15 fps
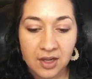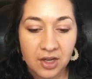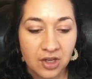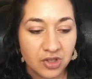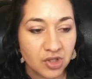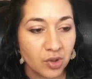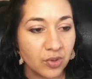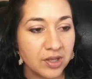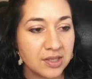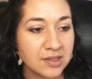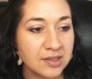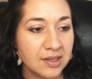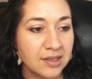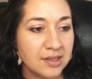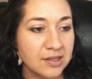So this
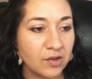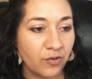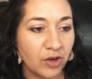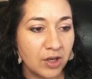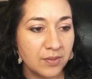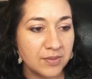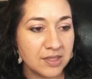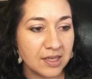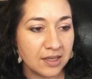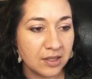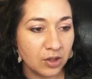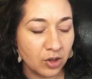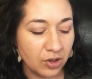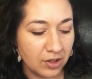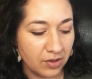is from Second
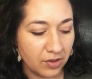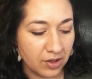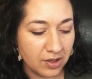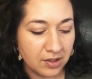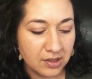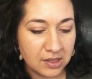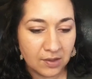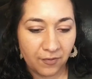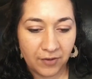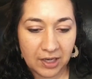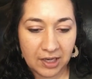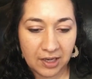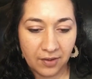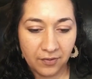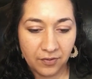Corinthians
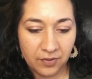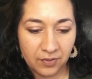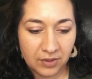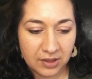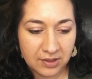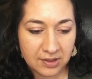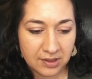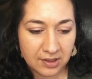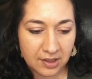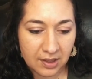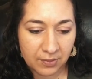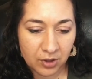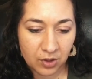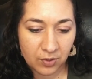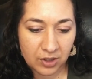5, let's see, I'm
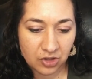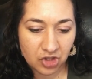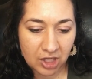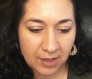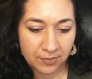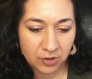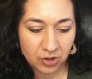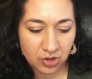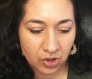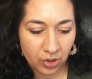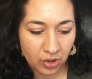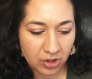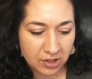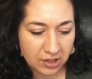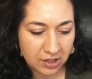going to read chapters
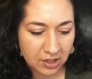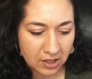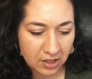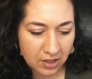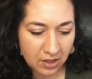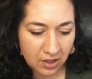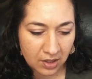13